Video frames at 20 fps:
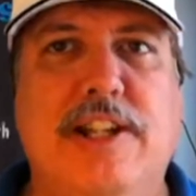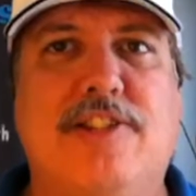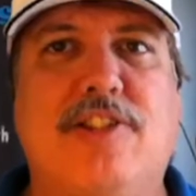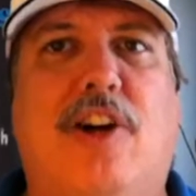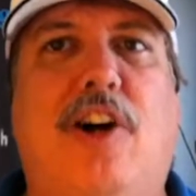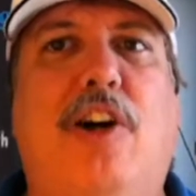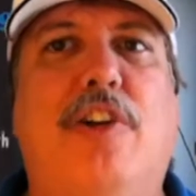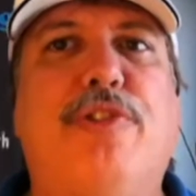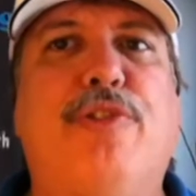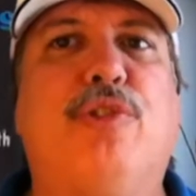It's
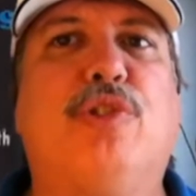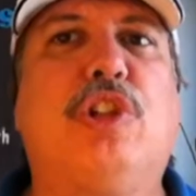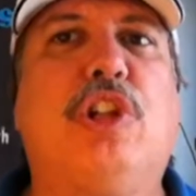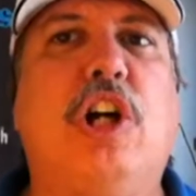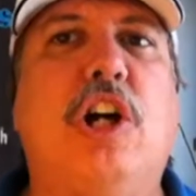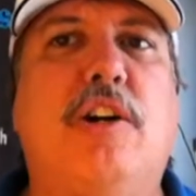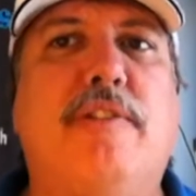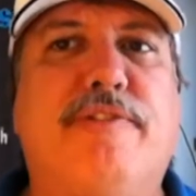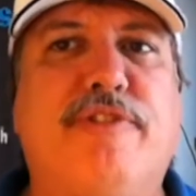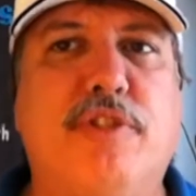also
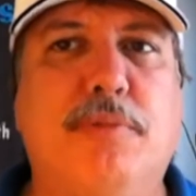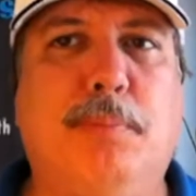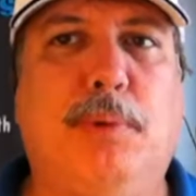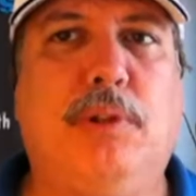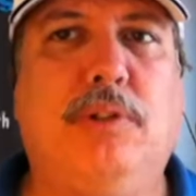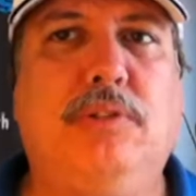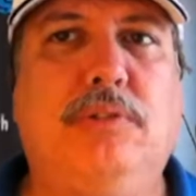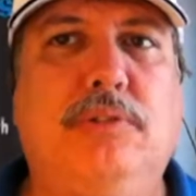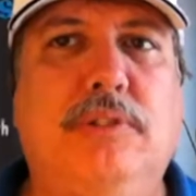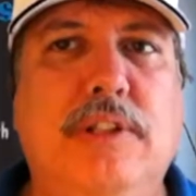
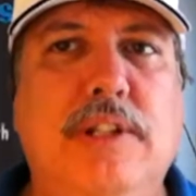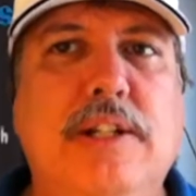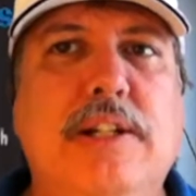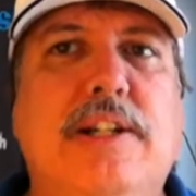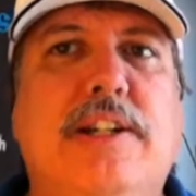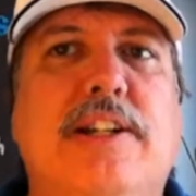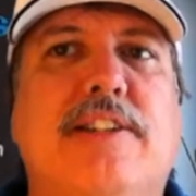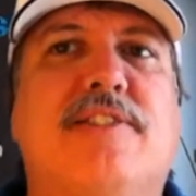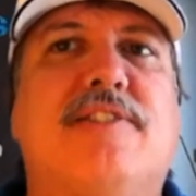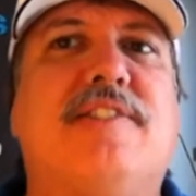comfortable,
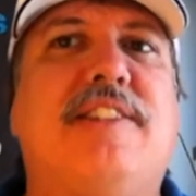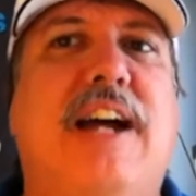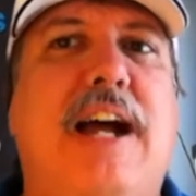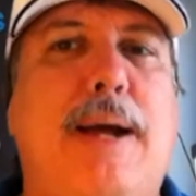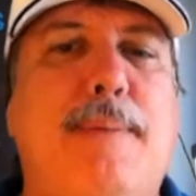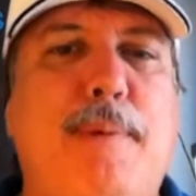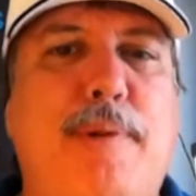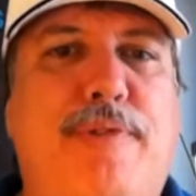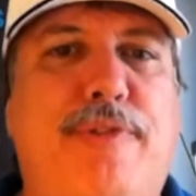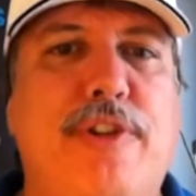it's
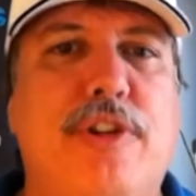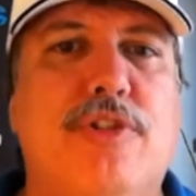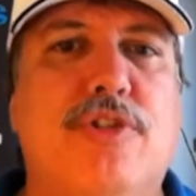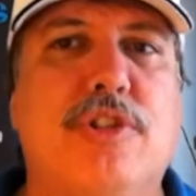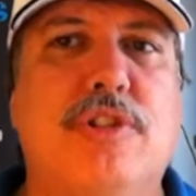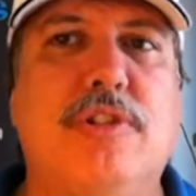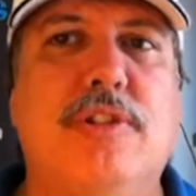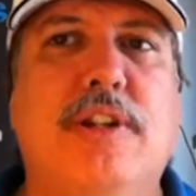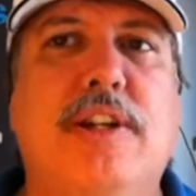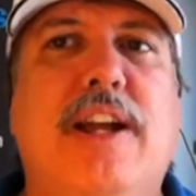time
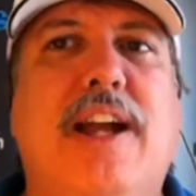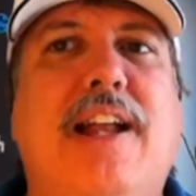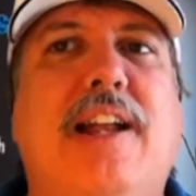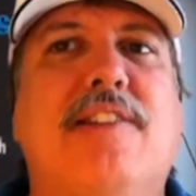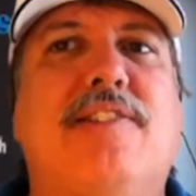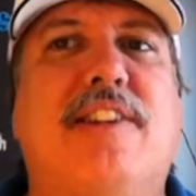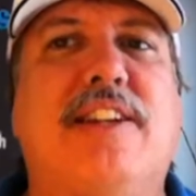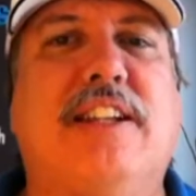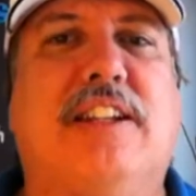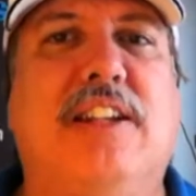efficient, and
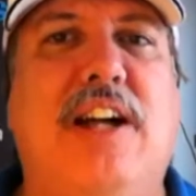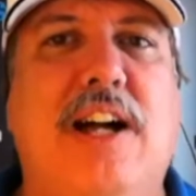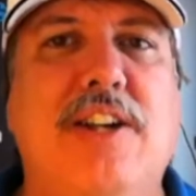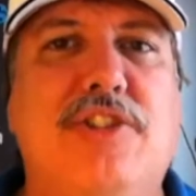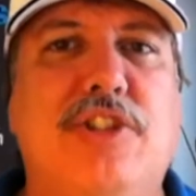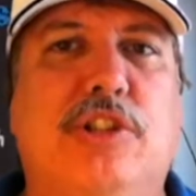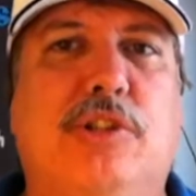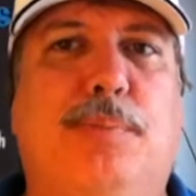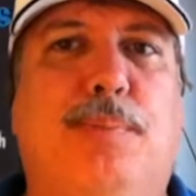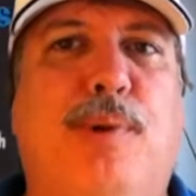it's a
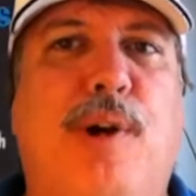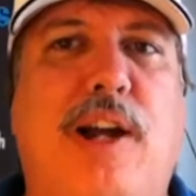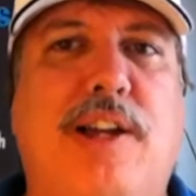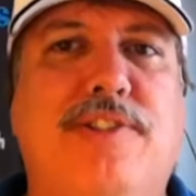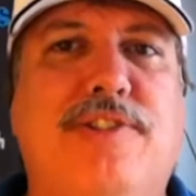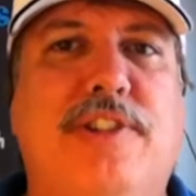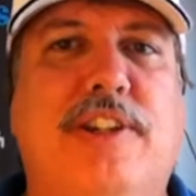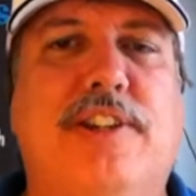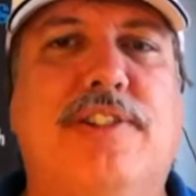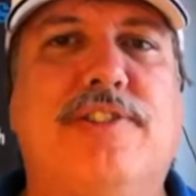logical
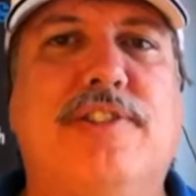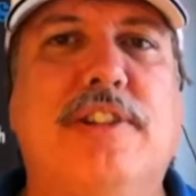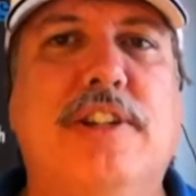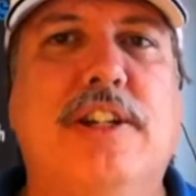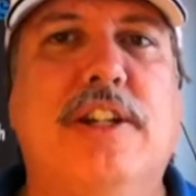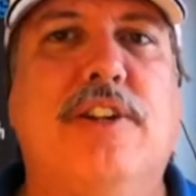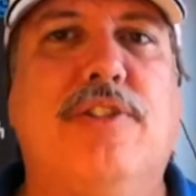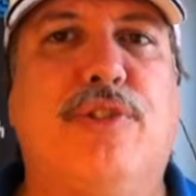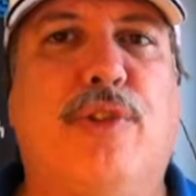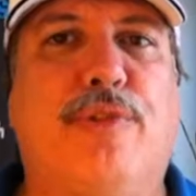process.
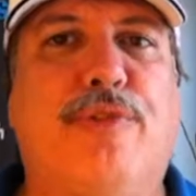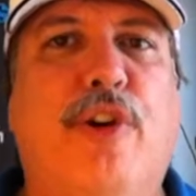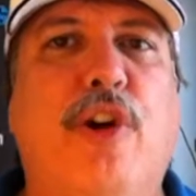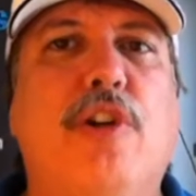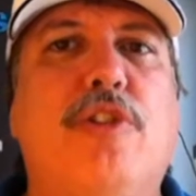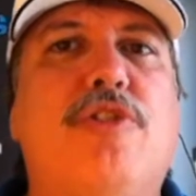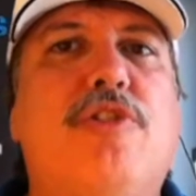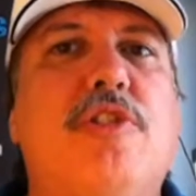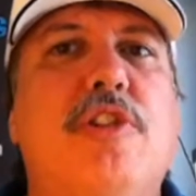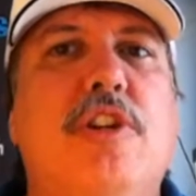So
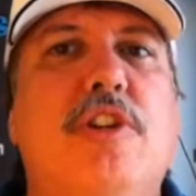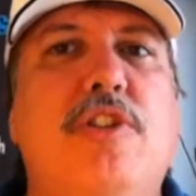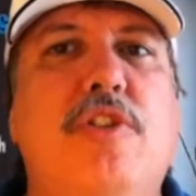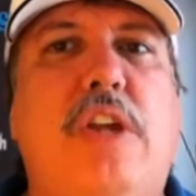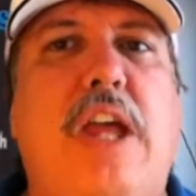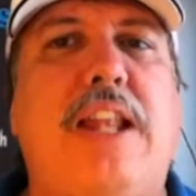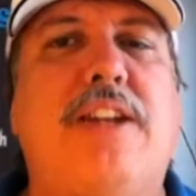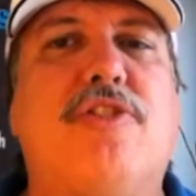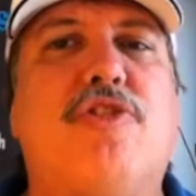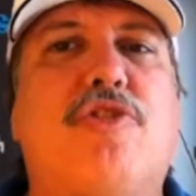first, you
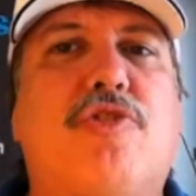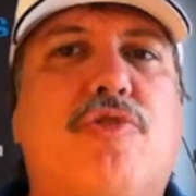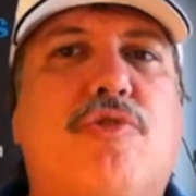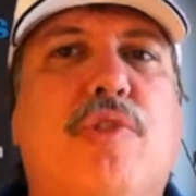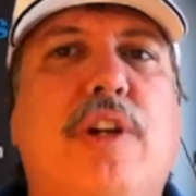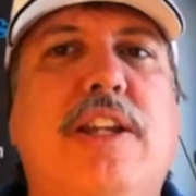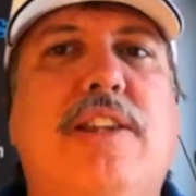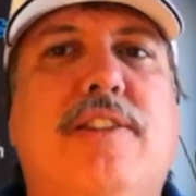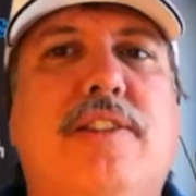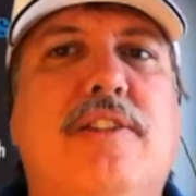got to
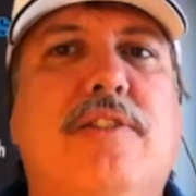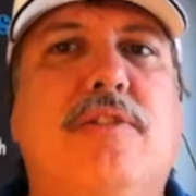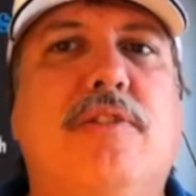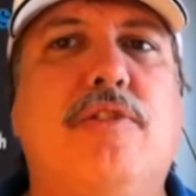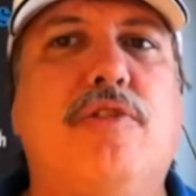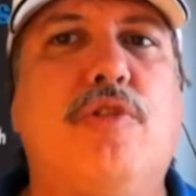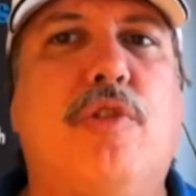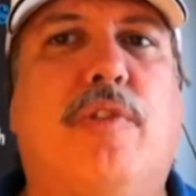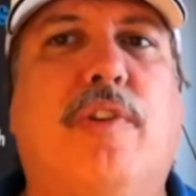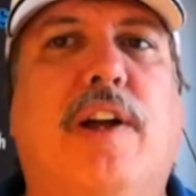strengthen
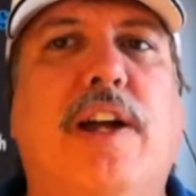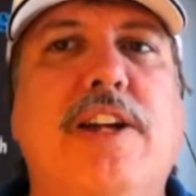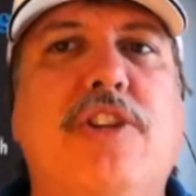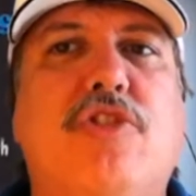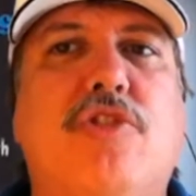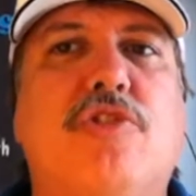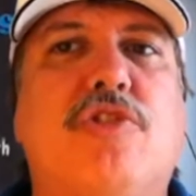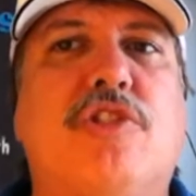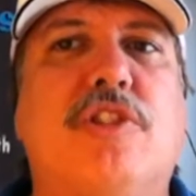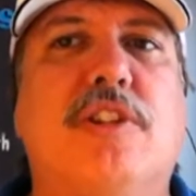your
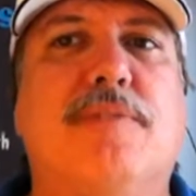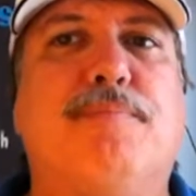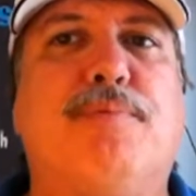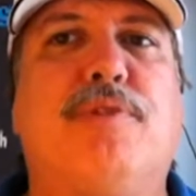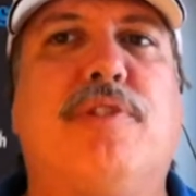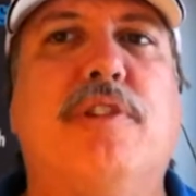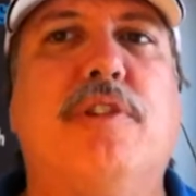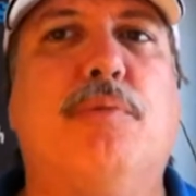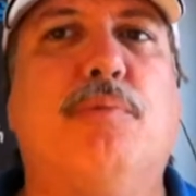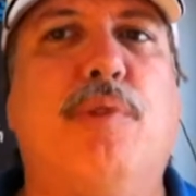
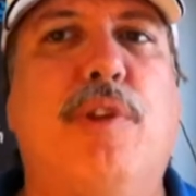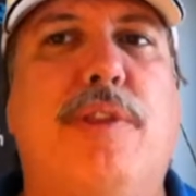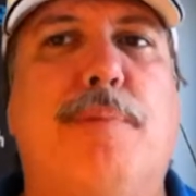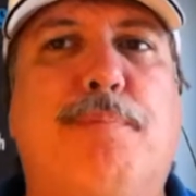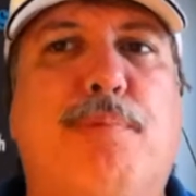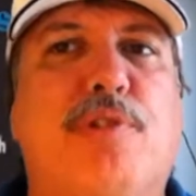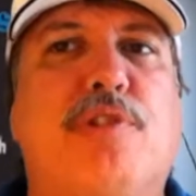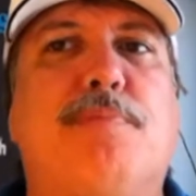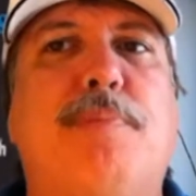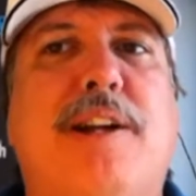relationships with the
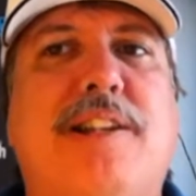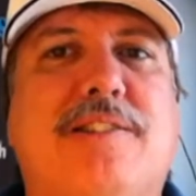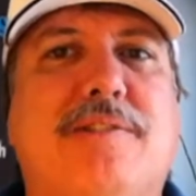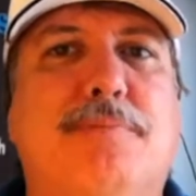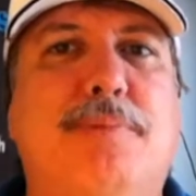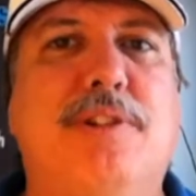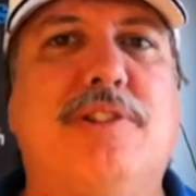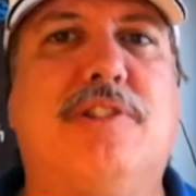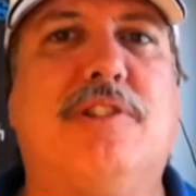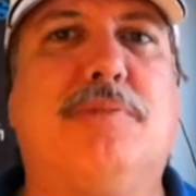
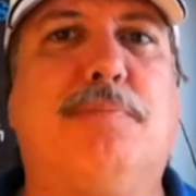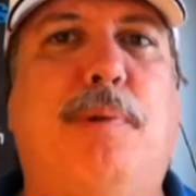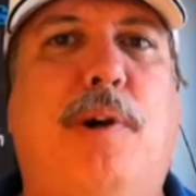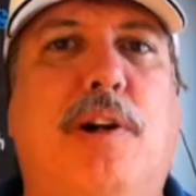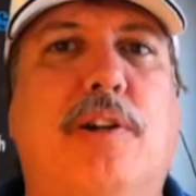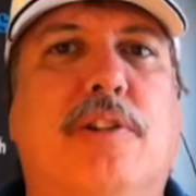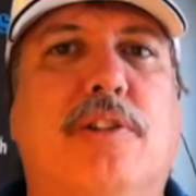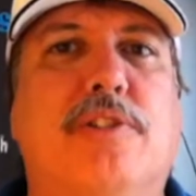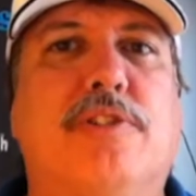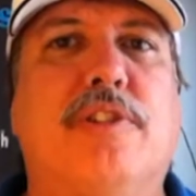prospective business
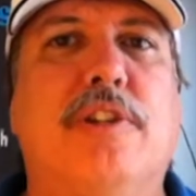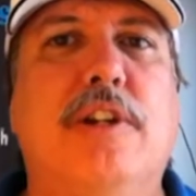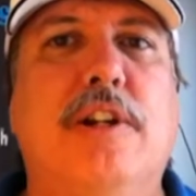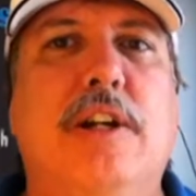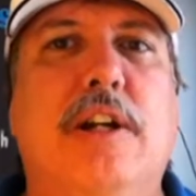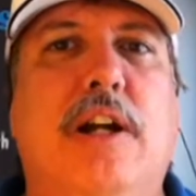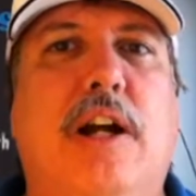partners.